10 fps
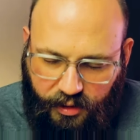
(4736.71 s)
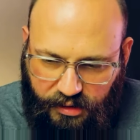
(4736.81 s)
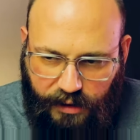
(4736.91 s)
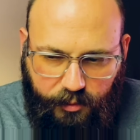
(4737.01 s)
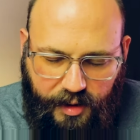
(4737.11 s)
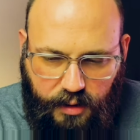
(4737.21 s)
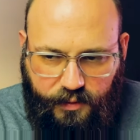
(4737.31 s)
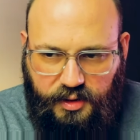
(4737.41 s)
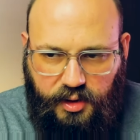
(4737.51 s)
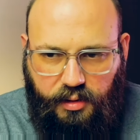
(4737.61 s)
There's some amount
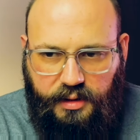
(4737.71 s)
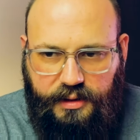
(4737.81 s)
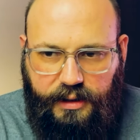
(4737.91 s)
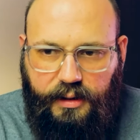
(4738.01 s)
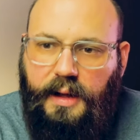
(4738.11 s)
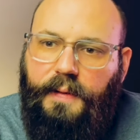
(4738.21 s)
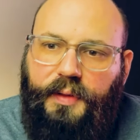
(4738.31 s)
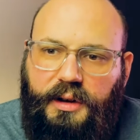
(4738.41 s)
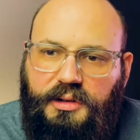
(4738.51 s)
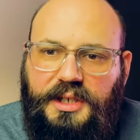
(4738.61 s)
of uncertainty
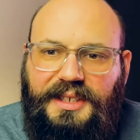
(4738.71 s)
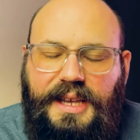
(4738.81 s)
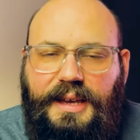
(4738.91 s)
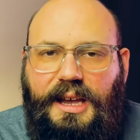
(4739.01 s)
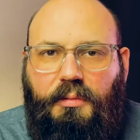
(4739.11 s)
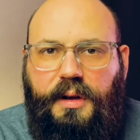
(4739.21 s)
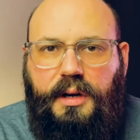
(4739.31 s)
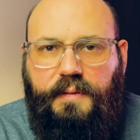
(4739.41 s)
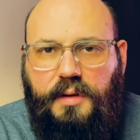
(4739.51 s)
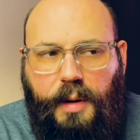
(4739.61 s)
that you just can't get
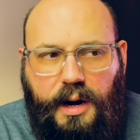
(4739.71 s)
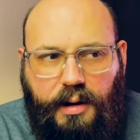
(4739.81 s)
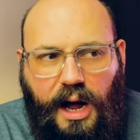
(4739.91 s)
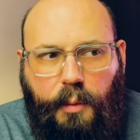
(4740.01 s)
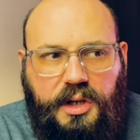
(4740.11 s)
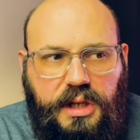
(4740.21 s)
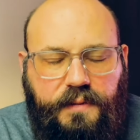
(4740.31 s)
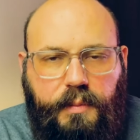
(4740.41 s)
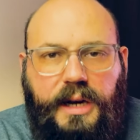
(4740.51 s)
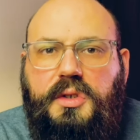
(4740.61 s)
rid of no matter how much
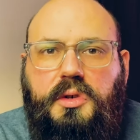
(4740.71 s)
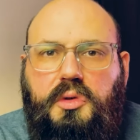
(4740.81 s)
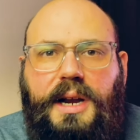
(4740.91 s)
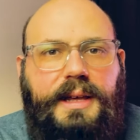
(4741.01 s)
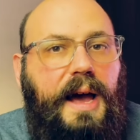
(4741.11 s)
information you try to